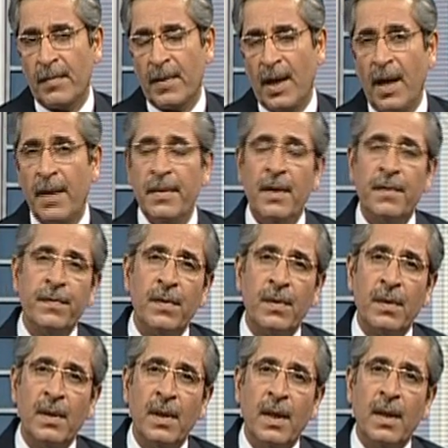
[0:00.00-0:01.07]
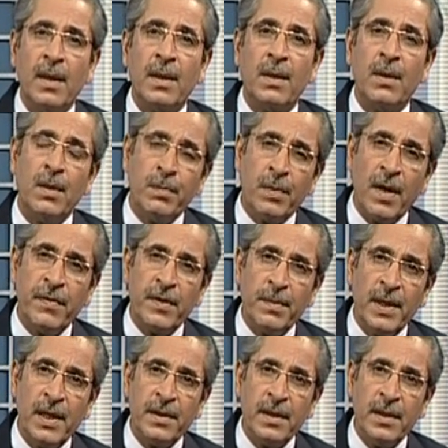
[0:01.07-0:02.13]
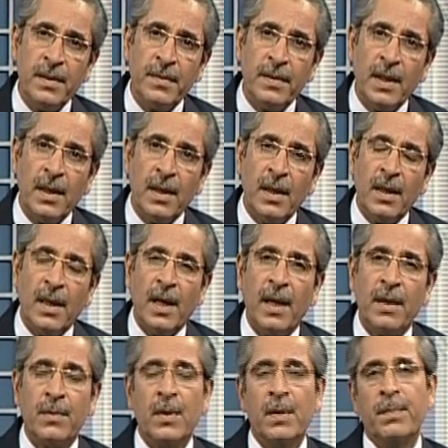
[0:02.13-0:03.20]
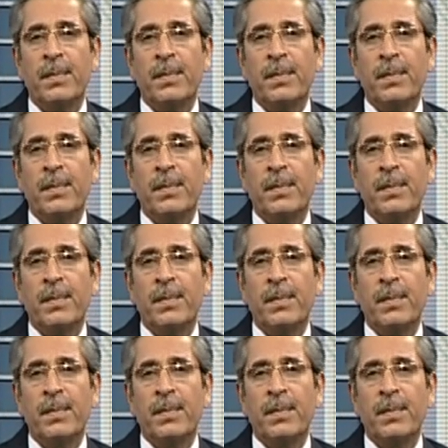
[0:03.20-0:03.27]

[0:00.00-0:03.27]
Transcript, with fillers: and therefore good profitability and good